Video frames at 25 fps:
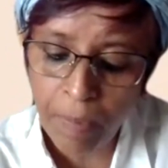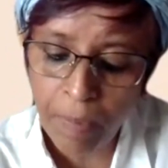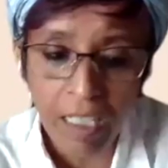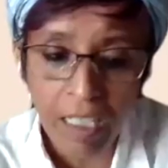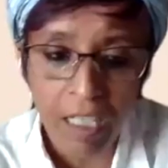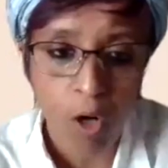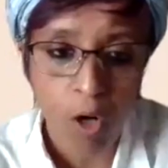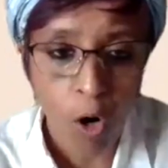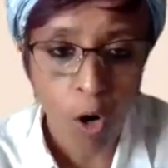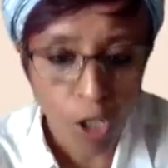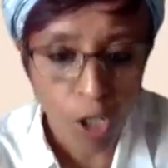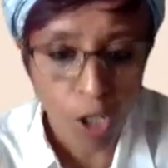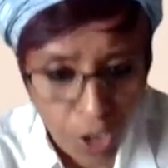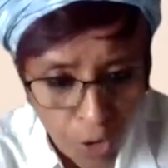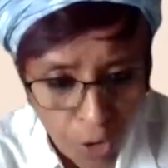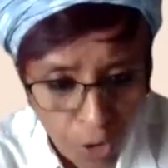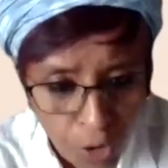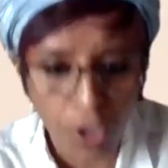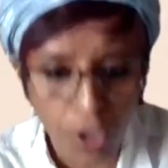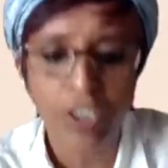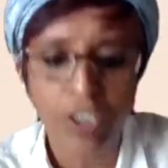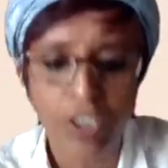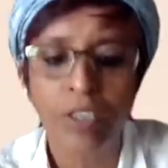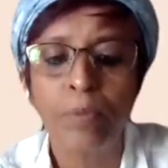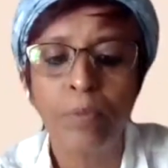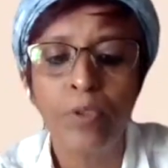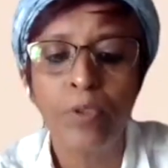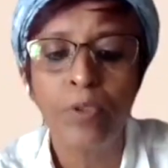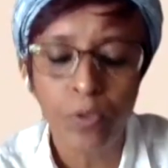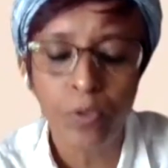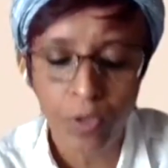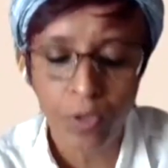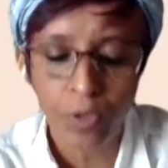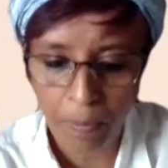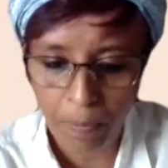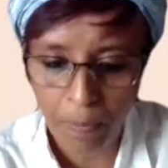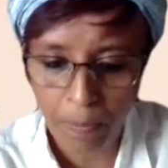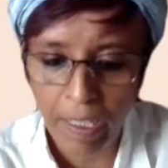and also
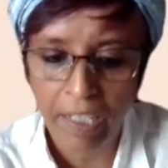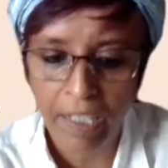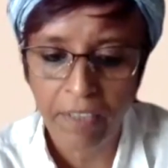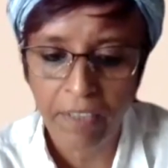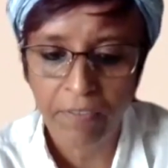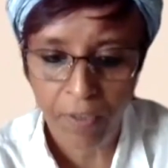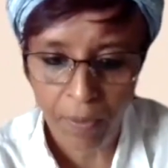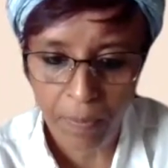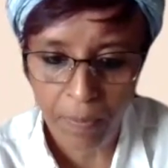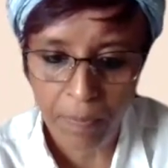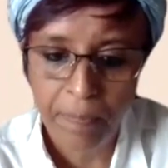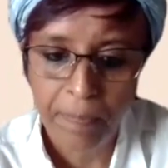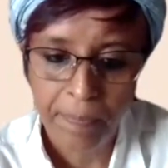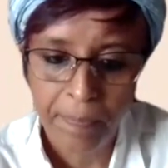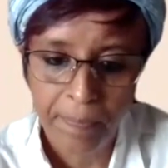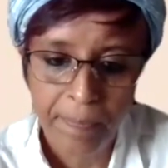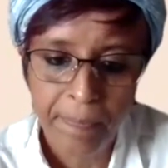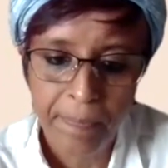contribute to the platform?